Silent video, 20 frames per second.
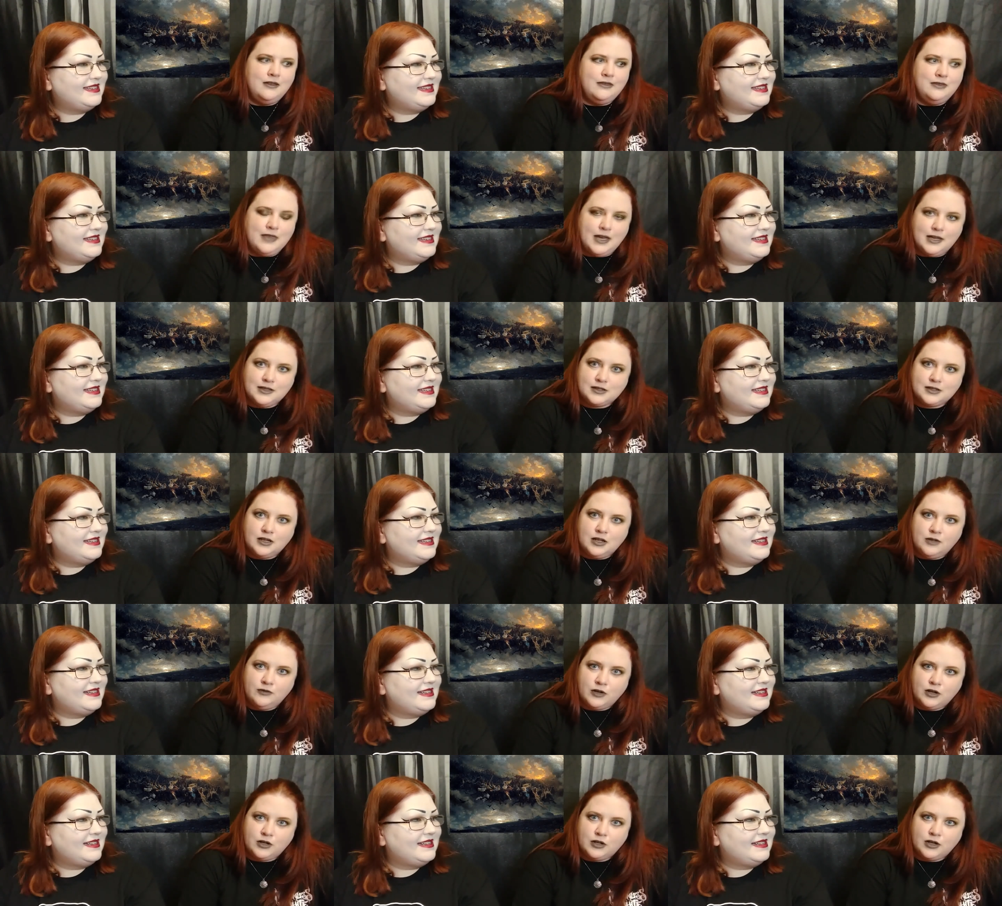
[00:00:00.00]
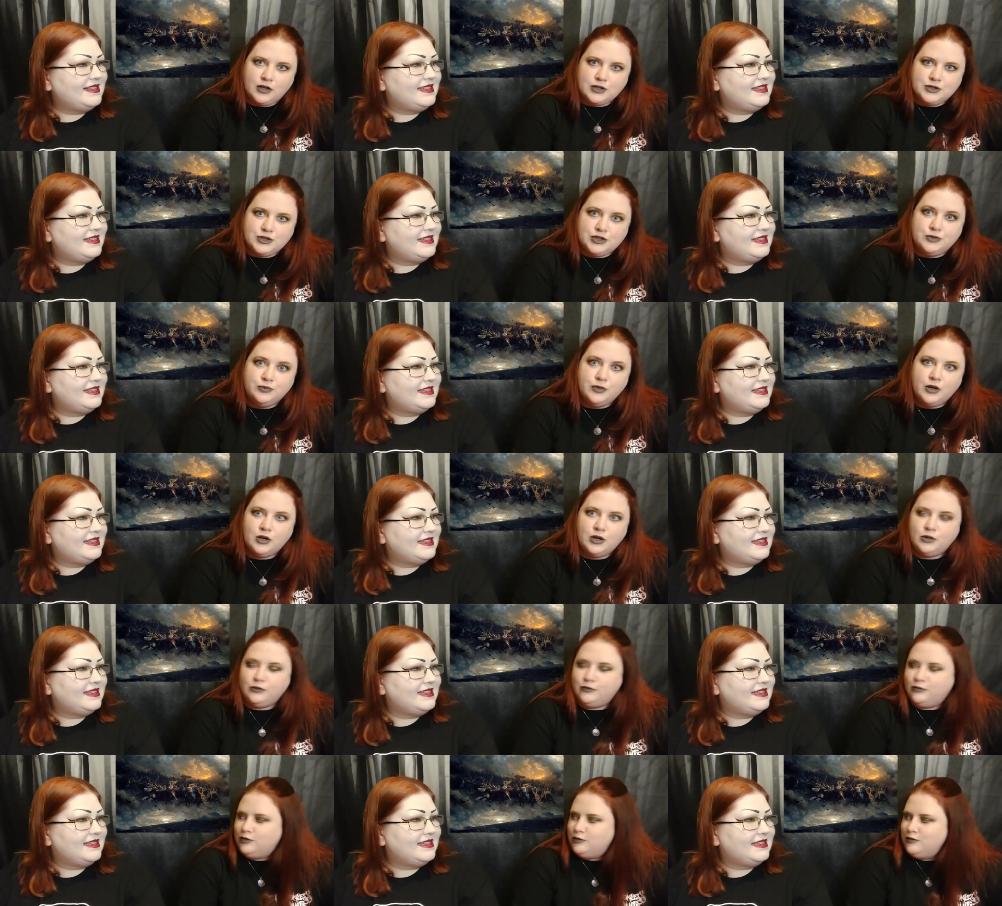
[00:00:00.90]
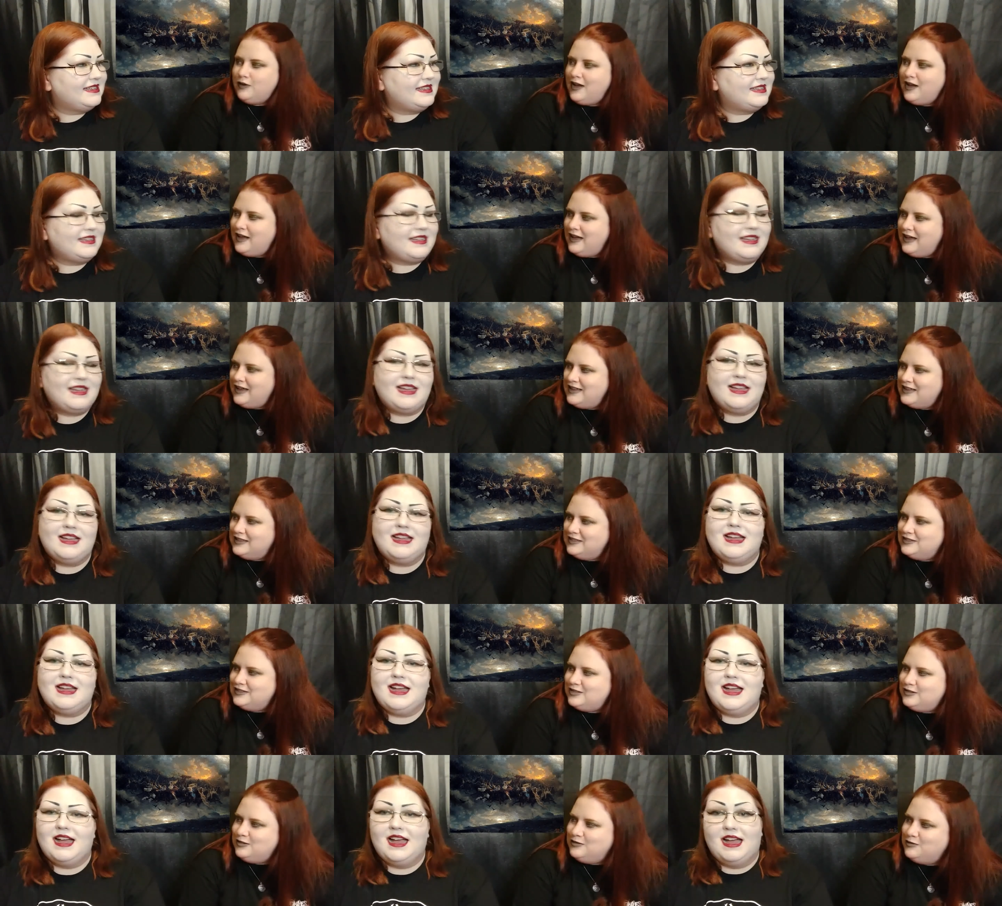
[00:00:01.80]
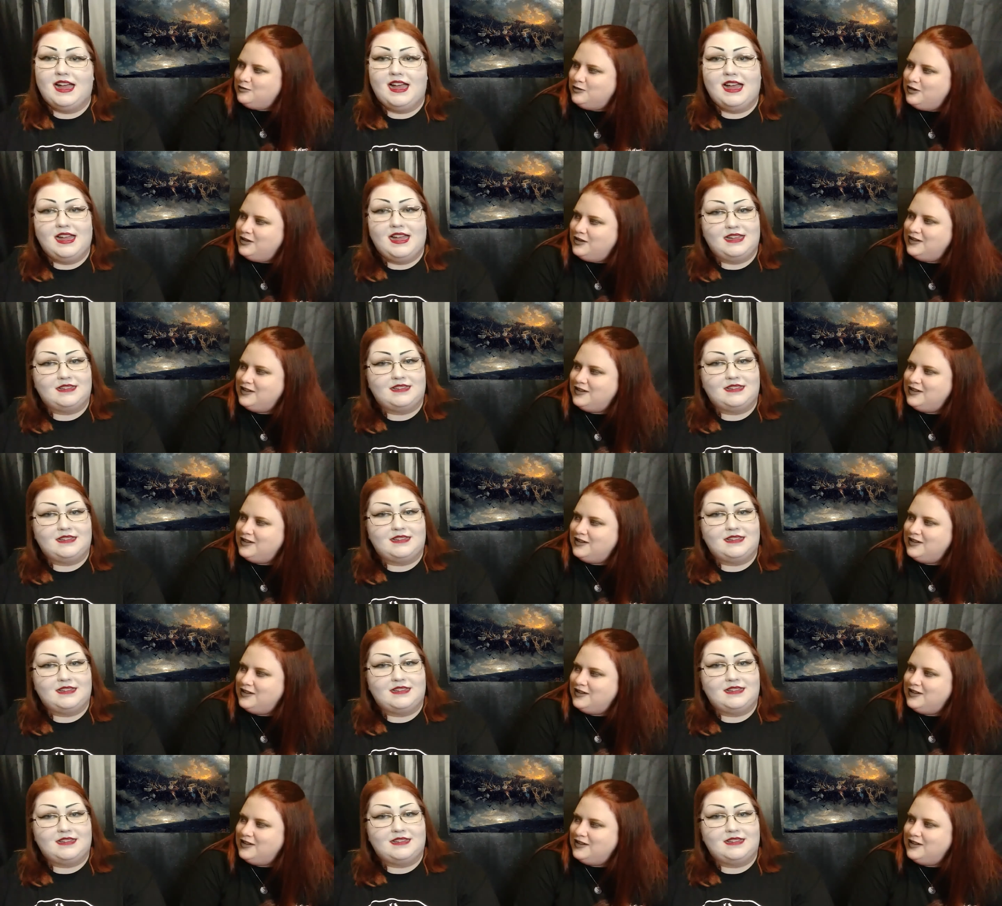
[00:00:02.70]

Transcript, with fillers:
Speaker 1: that's kind of our small foray into